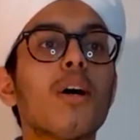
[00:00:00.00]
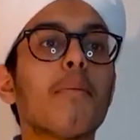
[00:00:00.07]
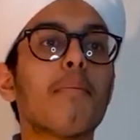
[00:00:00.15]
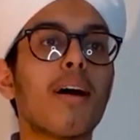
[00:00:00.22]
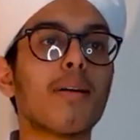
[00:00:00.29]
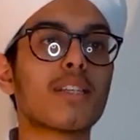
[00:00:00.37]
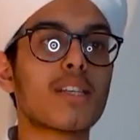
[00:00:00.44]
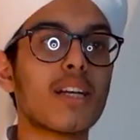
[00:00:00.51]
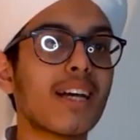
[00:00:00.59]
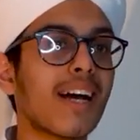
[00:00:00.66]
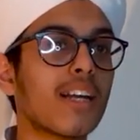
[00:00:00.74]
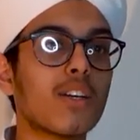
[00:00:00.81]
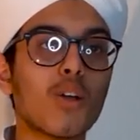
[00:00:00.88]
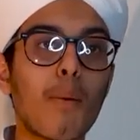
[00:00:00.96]
my son
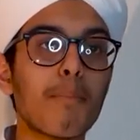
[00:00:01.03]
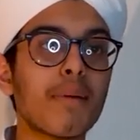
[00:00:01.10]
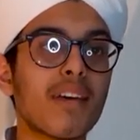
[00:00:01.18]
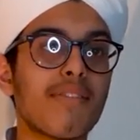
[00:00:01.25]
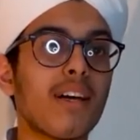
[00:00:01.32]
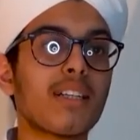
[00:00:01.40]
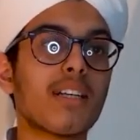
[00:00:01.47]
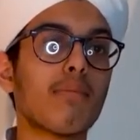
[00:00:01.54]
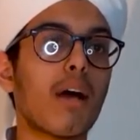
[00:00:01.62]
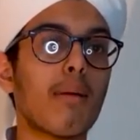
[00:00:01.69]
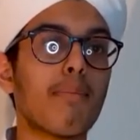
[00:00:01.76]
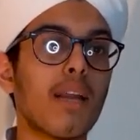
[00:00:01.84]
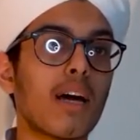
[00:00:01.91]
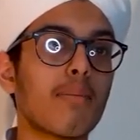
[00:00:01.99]
cannot be affected by
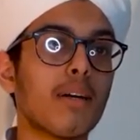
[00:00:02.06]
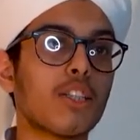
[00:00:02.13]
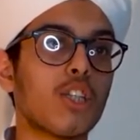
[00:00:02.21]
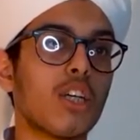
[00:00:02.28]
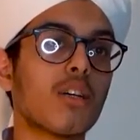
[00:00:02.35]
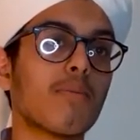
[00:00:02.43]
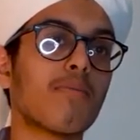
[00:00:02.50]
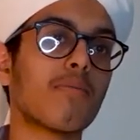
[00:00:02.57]
black magic.